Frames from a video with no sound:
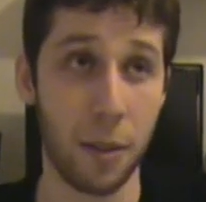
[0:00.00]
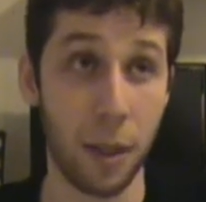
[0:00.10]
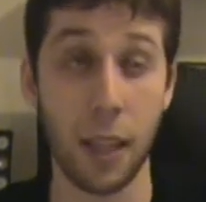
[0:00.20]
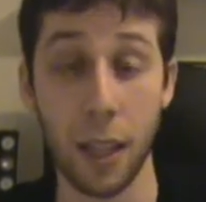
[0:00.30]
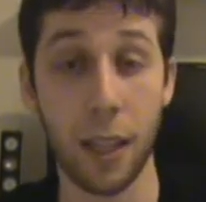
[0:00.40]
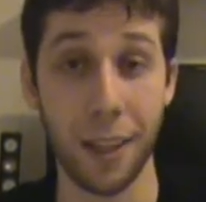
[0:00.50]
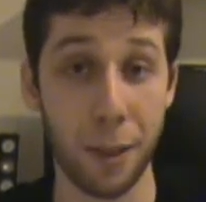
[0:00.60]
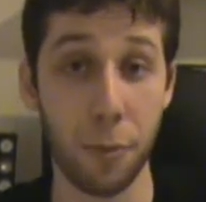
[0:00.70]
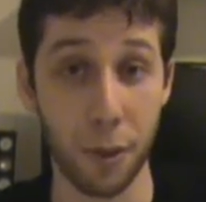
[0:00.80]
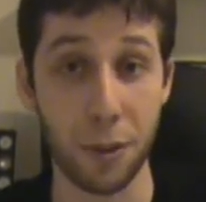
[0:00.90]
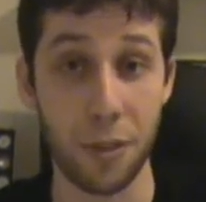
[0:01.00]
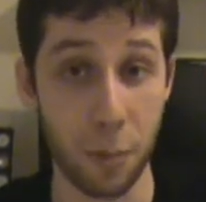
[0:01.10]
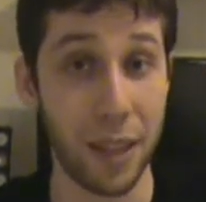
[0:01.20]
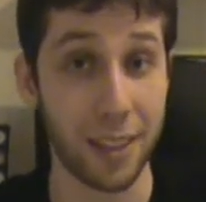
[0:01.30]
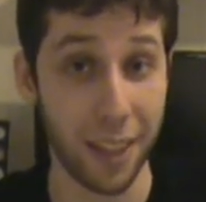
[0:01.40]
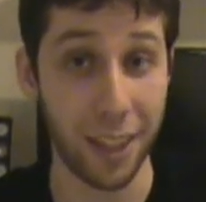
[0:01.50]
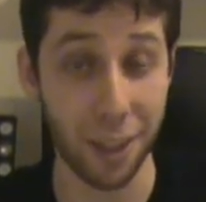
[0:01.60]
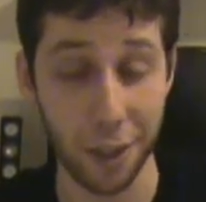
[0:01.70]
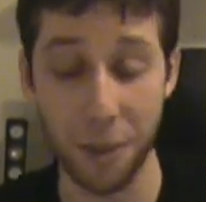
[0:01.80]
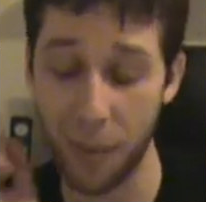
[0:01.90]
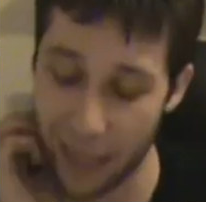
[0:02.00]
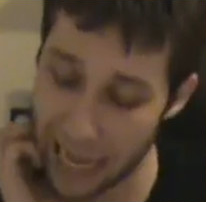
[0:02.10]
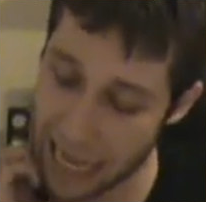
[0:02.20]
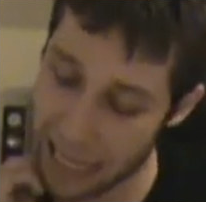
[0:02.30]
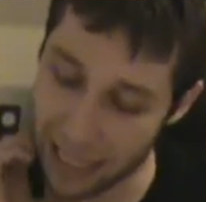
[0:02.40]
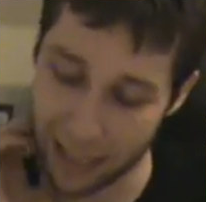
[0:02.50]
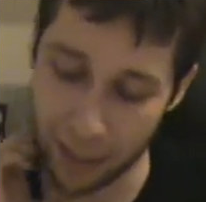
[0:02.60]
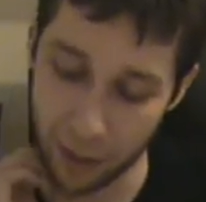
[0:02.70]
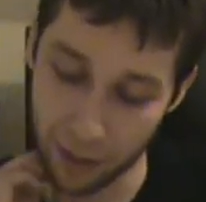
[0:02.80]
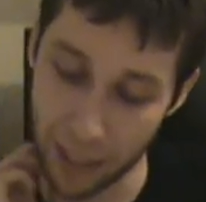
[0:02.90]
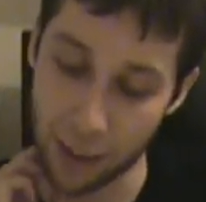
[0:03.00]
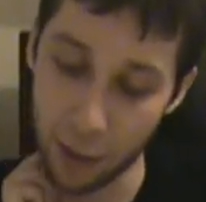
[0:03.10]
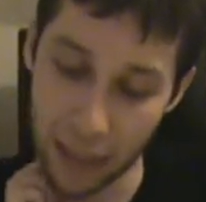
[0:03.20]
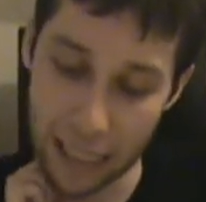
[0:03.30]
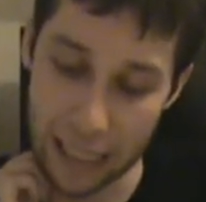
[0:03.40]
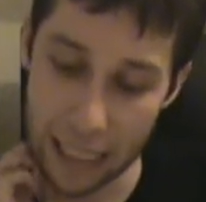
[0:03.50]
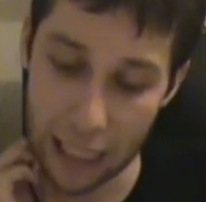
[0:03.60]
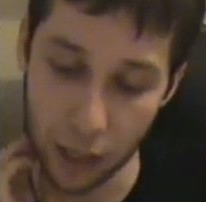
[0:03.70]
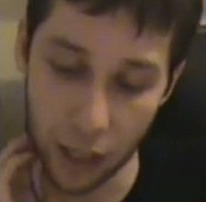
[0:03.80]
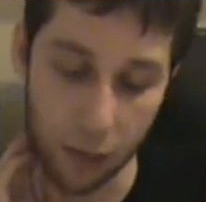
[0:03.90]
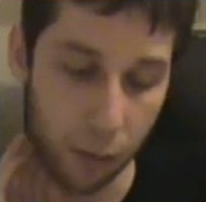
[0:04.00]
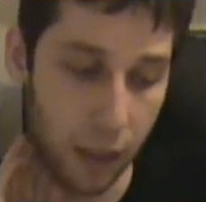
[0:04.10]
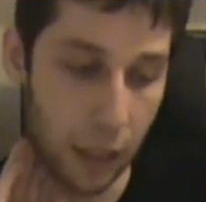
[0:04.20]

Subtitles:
He did produce the best that he could, but not the greatest that he could have with